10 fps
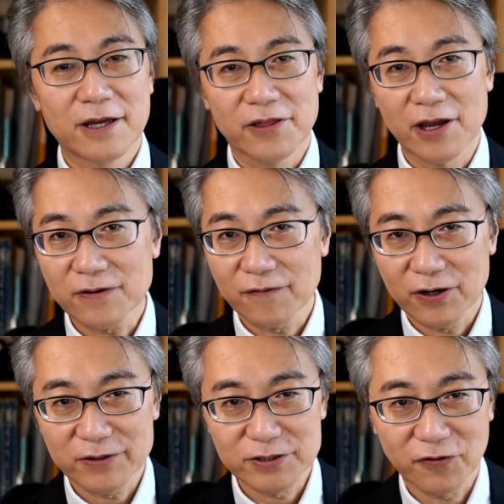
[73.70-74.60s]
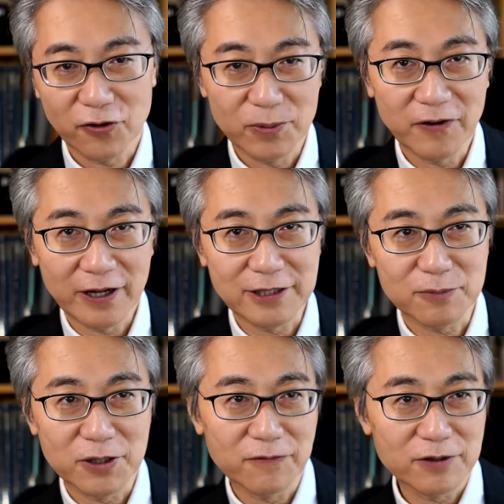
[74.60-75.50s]
Thank you very much for inviting
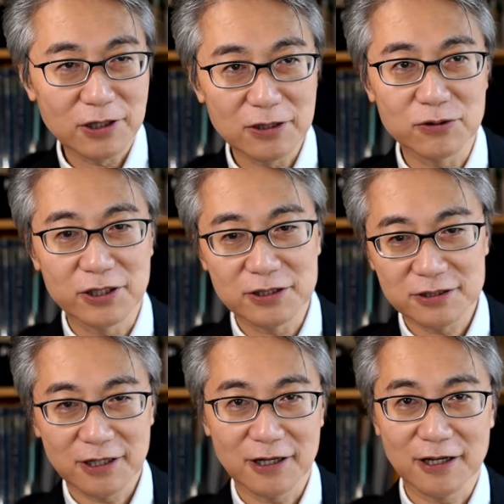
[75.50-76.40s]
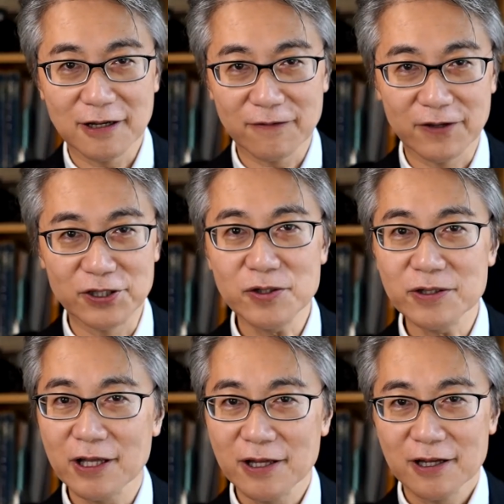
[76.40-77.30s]
me to this venue.
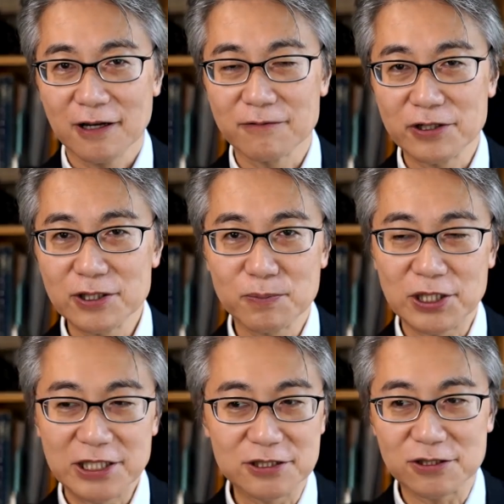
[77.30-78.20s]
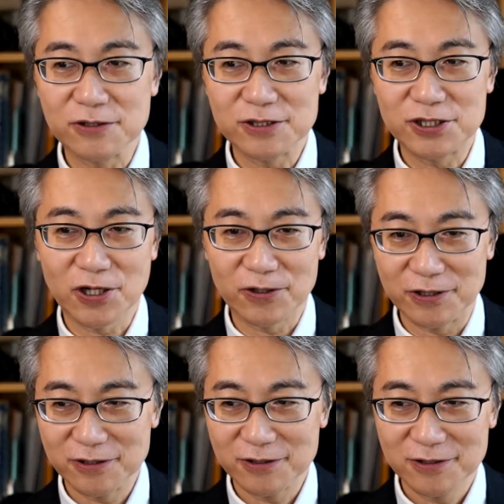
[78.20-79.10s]
I'm really pleased to join you.